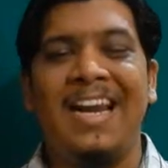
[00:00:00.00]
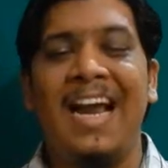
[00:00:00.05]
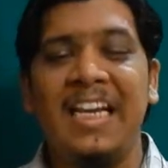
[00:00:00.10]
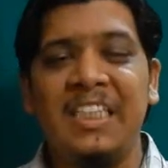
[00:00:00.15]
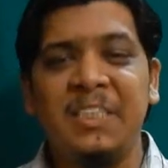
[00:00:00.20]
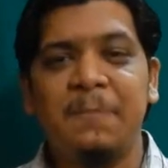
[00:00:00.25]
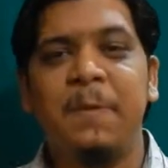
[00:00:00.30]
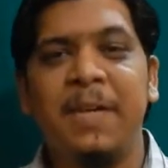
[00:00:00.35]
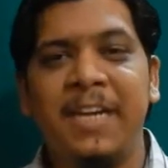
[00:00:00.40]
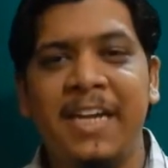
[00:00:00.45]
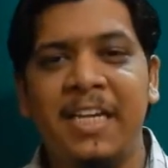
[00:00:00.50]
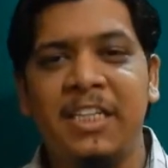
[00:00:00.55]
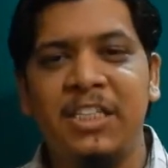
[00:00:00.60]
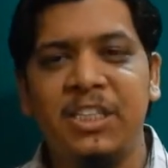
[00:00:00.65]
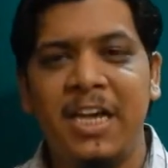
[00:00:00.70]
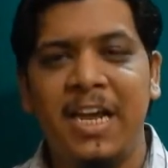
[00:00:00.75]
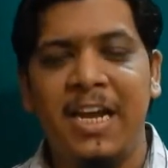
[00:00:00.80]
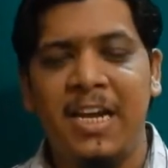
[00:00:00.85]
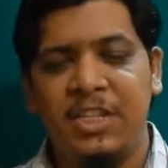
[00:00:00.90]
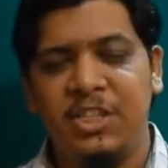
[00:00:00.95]
rice bucket
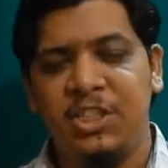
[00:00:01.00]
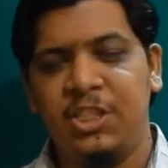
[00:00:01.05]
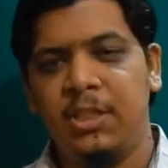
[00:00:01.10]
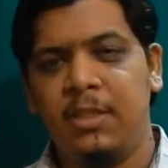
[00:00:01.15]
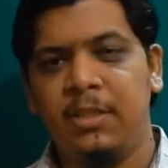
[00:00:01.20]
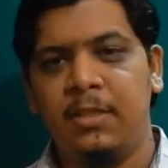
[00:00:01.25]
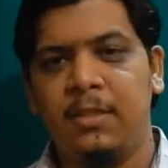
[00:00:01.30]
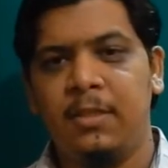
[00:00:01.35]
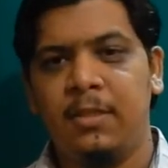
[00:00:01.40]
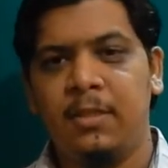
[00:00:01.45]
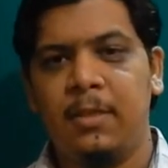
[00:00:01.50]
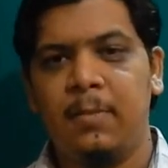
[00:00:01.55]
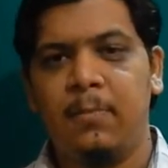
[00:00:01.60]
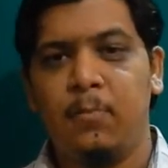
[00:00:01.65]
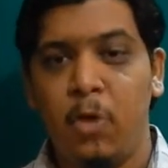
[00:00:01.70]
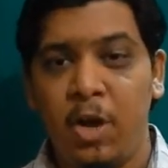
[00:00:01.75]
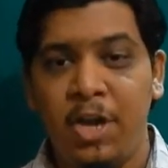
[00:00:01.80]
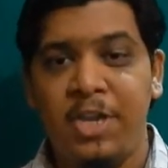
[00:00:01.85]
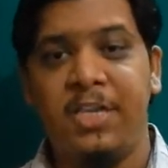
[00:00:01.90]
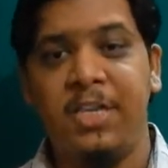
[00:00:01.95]
challenge
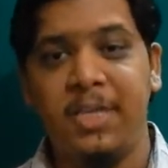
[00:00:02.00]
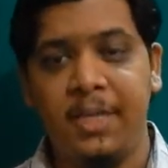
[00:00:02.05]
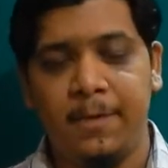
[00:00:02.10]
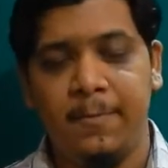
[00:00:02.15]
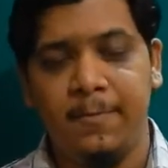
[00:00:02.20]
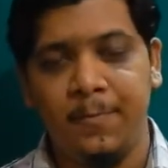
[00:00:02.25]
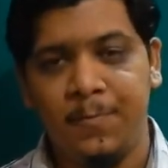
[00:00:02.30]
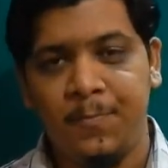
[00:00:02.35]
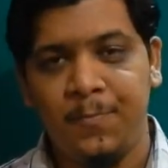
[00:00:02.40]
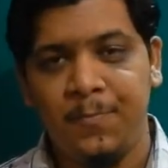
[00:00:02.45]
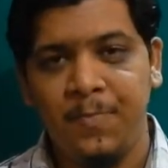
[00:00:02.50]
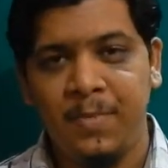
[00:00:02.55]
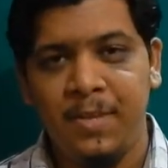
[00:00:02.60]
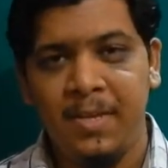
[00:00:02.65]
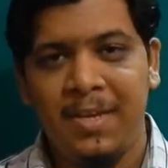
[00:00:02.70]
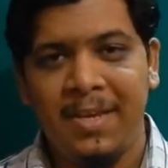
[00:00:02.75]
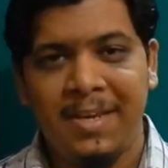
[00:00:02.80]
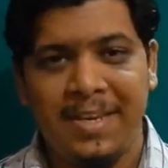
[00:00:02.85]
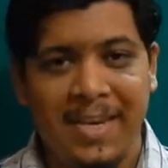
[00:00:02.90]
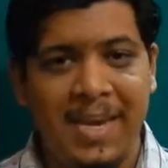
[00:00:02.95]
pioneer
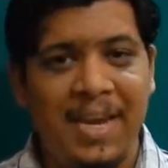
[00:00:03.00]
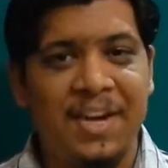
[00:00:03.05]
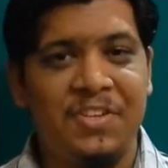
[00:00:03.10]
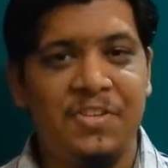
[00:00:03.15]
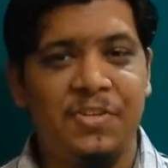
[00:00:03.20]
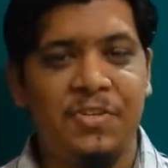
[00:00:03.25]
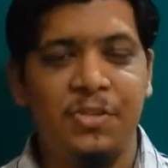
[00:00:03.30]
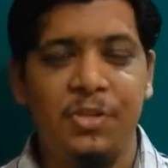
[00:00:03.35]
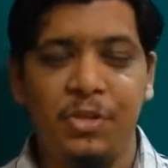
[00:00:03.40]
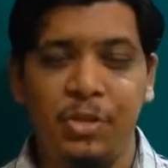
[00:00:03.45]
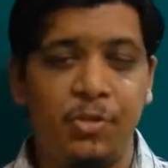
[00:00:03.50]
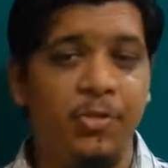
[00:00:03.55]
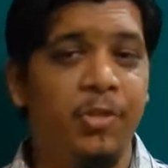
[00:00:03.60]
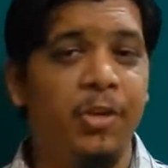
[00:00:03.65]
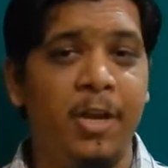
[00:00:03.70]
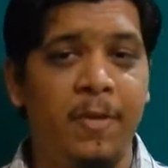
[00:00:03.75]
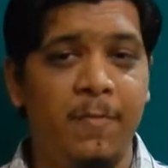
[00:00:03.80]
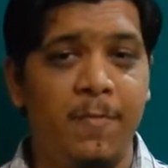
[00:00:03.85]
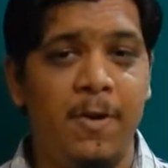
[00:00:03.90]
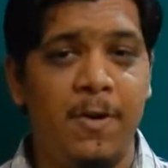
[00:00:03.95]
gets the
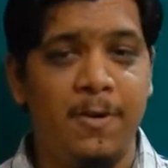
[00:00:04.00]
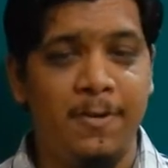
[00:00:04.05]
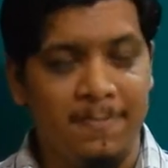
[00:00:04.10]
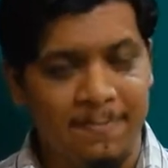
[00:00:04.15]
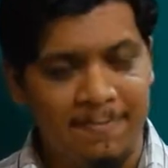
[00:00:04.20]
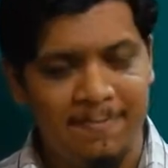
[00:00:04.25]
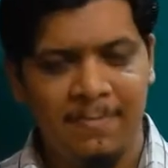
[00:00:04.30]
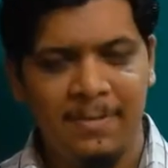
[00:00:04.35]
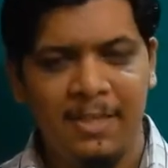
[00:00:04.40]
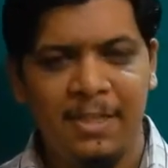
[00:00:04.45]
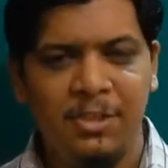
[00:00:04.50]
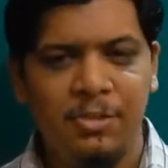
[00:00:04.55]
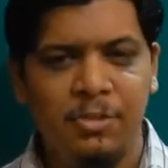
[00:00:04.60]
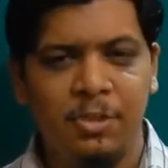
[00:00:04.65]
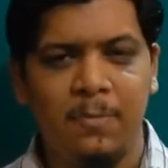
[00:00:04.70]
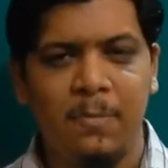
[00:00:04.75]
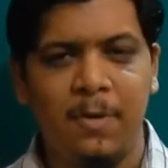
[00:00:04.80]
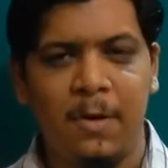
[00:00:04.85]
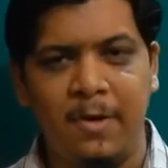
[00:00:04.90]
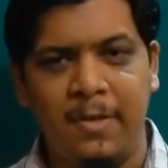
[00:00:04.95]
UN award. Let's
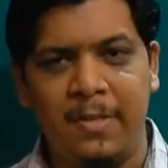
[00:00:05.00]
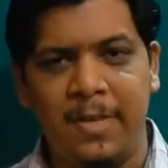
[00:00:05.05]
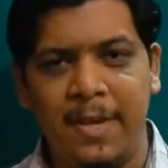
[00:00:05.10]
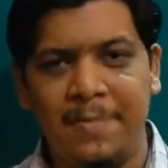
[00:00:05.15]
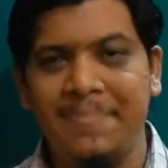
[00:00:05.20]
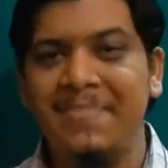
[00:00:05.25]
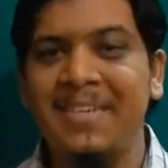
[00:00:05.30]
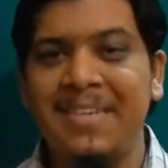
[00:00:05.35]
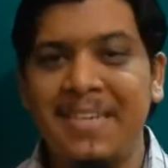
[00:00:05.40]
not about that.